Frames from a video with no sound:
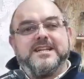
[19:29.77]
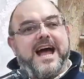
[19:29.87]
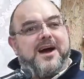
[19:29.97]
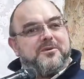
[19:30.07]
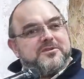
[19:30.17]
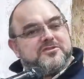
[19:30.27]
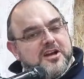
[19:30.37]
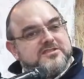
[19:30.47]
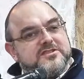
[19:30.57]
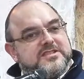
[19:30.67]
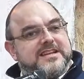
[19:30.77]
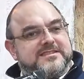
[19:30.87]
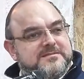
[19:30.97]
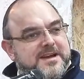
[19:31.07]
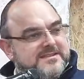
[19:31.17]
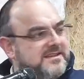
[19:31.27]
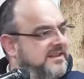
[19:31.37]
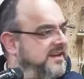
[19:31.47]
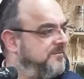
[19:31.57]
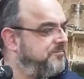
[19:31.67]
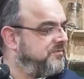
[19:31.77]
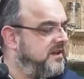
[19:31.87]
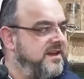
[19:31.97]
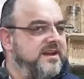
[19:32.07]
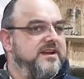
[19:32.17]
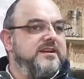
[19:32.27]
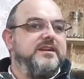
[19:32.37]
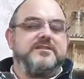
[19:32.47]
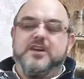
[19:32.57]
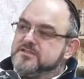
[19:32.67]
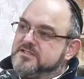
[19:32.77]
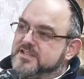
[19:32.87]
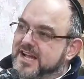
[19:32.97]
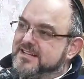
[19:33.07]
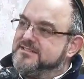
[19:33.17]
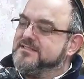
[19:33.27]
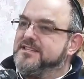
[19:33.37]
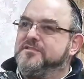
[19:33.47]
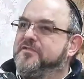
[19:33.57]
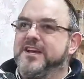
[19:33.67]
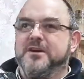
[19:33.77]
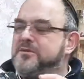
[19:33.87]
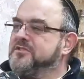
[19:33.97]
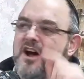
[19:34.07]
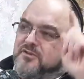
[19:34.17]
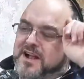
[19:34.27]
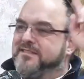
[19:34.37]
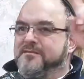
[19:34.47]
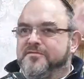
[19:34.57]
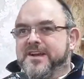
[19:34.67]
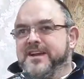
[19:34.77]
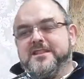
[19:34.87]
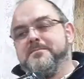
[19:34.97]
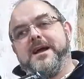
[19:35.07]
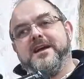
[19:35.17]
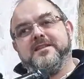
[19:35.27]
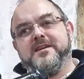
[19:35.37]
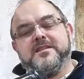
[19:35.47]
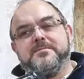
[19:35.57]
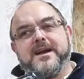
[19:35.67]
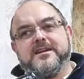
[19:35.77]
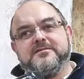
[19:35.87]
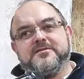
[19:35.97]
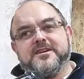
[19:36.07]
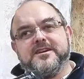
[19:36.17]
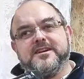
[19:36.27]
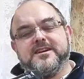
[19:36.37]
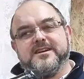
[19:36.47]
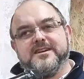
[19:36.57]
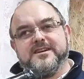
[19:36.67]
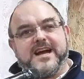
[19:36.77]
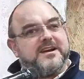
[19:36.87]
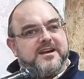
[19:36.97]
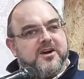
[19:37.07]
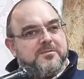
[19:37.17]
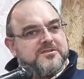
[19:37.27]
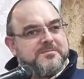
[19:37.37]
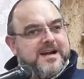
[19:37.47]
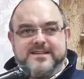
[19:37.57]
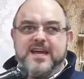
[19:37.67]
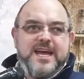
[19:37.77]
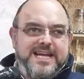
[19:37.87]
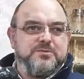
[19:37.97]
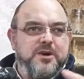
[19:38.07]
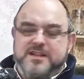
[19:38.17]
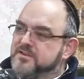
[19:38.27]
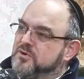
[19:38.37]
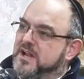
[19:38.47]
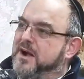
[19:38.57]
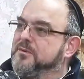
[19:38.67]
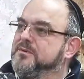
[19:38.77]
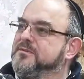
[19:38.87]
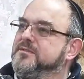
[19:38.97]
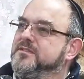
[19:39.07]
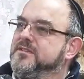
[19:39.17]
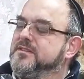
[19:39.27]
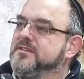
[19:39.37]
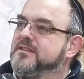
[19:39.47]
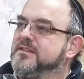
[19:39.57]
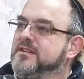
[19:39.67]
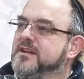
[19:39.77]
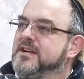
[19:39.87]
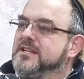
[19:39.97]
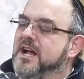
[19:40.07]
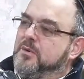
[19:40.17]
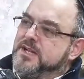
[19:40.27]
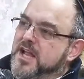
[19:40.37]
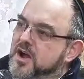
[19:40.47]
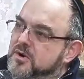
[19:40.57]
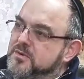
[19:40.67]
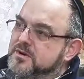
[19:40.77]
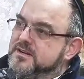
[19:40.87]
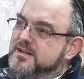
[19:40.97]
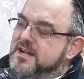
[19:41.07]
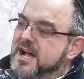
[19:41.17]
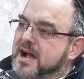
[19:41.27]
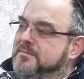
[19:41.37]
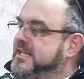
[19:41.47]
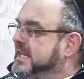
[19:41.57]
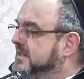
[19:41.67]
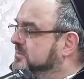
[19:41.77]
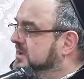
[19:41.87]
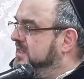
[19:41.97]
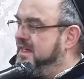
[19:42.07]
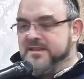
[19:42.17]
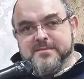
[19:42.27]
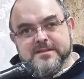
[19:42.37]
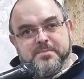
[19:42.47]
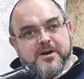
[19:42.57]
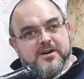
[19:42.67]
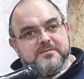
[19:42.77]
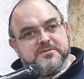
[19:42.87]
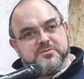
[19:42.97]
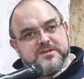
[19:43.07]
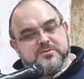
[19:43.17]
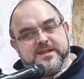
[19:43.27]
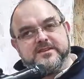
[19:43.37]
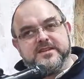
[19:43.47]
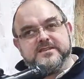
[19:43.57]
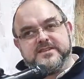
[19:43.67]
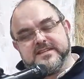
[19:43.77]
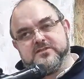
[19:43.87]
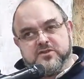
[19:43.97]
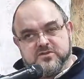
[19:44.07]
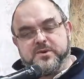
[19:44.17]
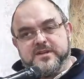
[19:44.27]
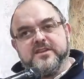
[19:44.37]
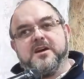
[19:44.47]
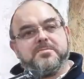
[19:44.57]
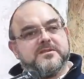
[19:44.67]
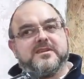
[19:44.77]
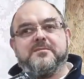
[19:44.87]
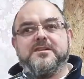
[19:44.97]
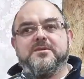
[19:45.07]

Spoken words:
Now, Tosfos says an amazing thing. Tosfos says this figure was not a random figure at the back of Haman's man. He'd worked this all out. Now we know how many Yidden were there in the Midbar between 20 and 60 or 20 upwards. How many?